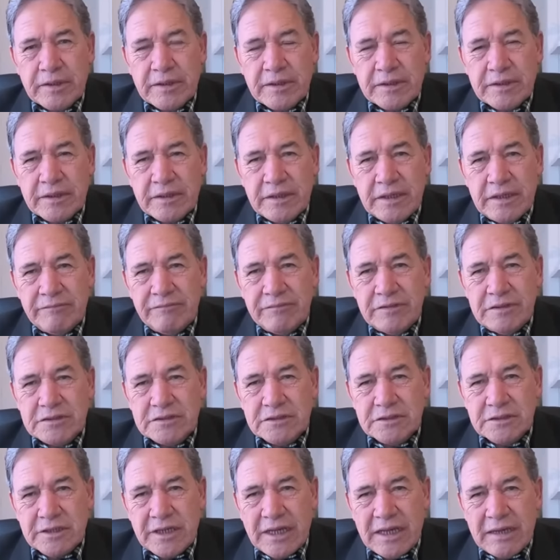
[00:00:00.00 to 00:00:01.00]
pick at every
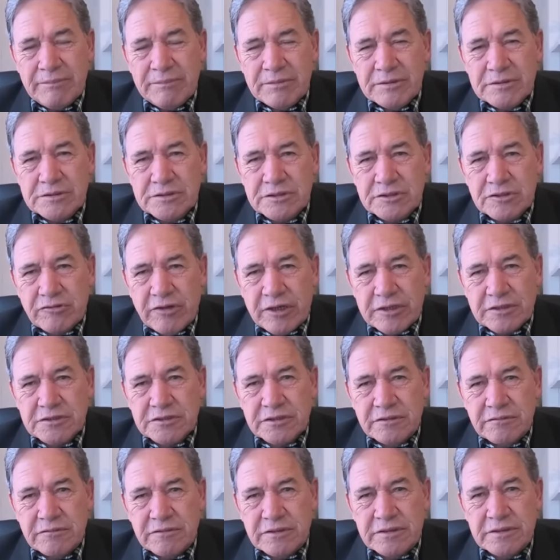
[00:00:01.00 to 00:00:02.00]
scab and
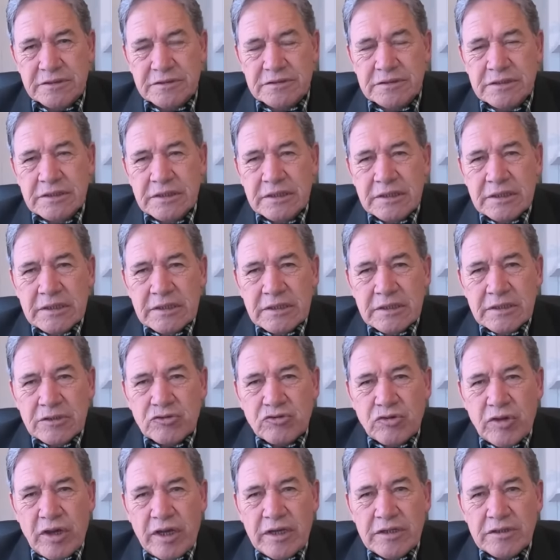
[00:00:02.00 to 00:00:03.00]
scratch there is,
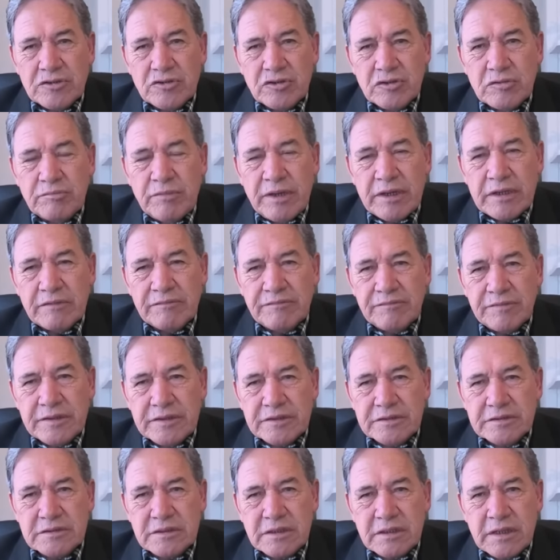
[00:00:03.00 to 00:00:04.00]
trying to
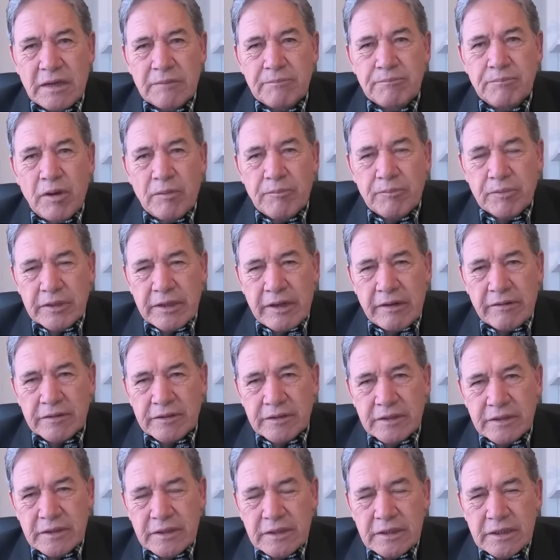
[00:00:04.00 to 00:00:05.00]
manifest a
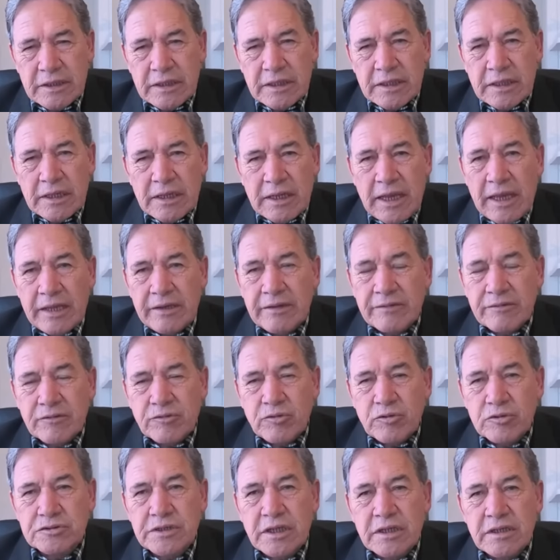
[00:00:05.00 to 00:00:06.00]
popularity. And
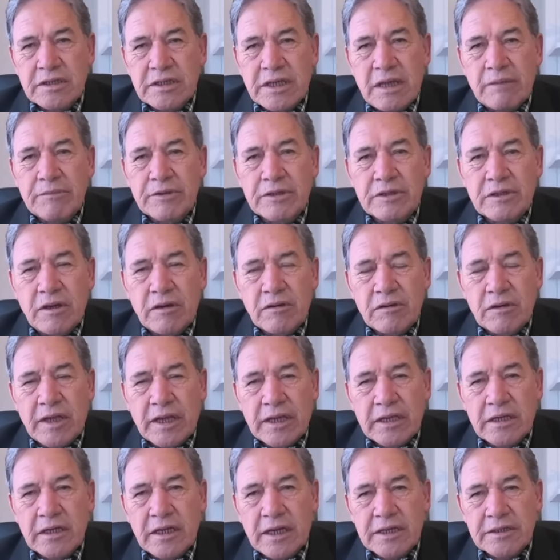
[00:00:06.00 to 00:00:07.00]
of course, they'll come and go
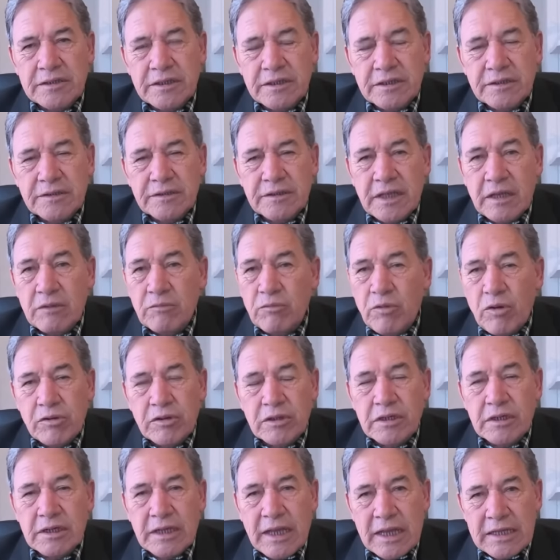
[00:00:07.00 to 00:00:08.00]
like lightning. They
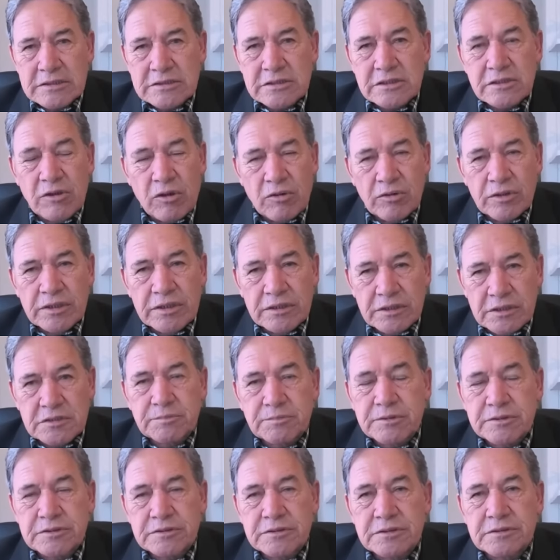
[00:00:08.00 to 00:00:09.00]
won't last long in
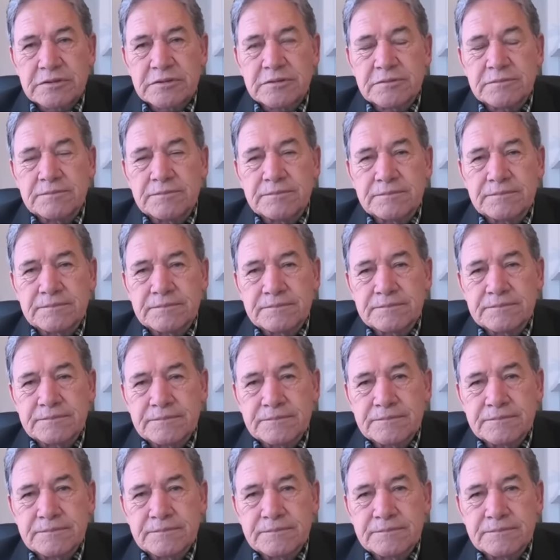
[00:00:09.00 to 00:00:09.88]
this business. Mm.